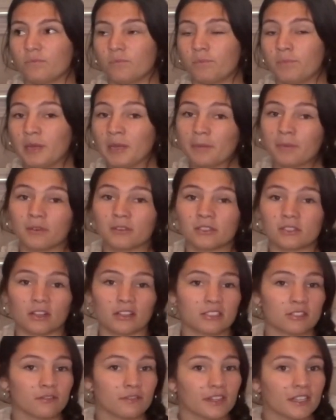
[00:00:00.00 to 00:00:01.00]
people
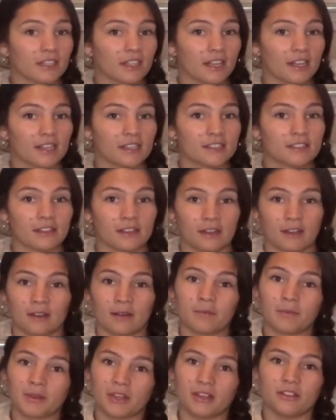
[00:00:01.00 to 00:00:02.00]
start to realize, and
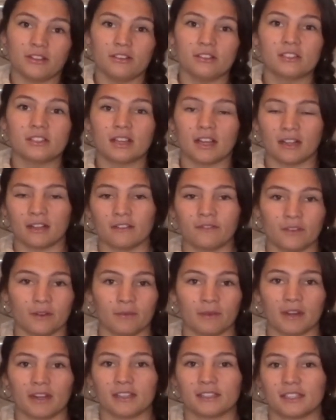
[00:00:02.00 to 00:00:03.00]
I'm going to use the elephant
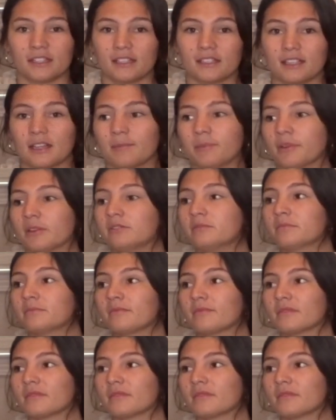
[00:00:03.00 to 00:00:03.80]
one as an example,